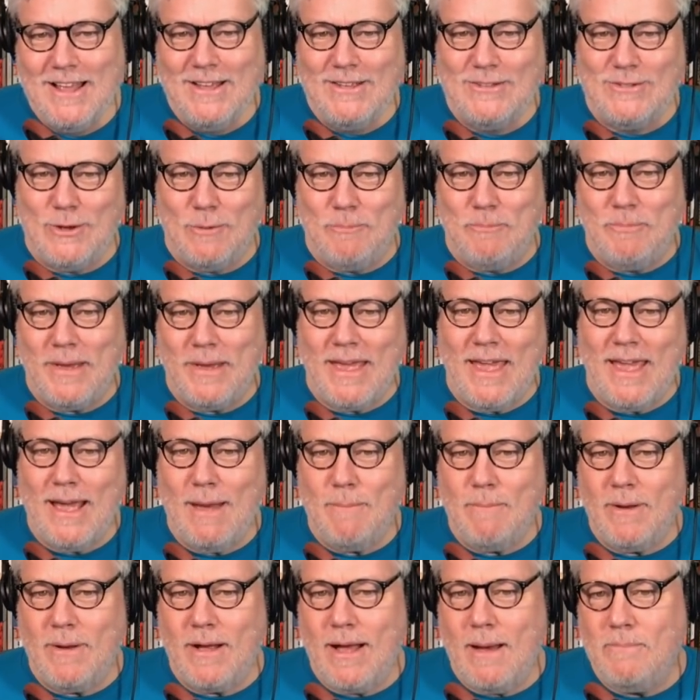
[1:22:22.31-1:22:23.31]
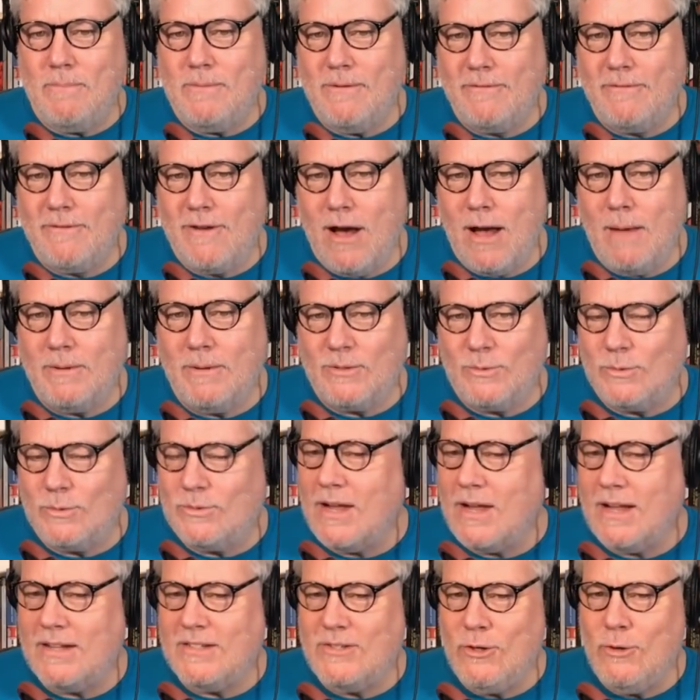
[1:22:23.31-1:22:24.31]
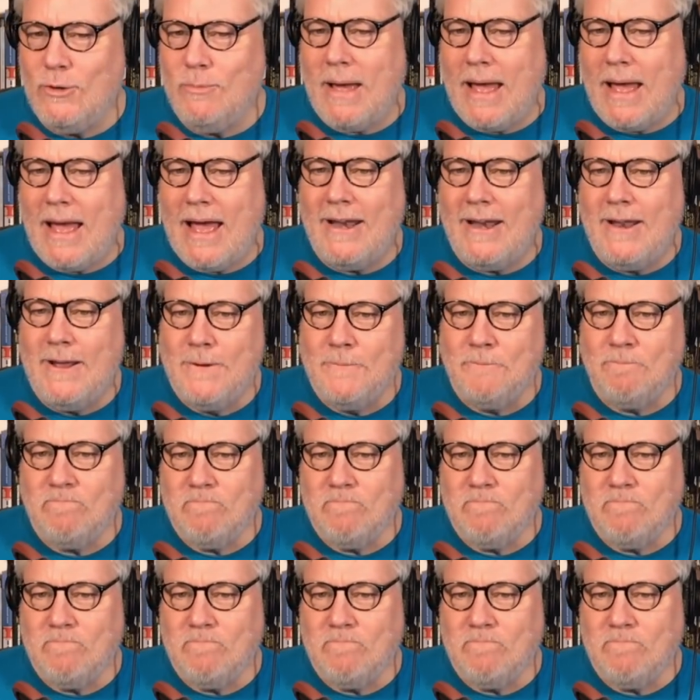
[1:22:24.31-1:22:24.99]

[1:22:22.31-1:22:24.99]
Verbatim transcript: So picking up a couple of comics was not too bad,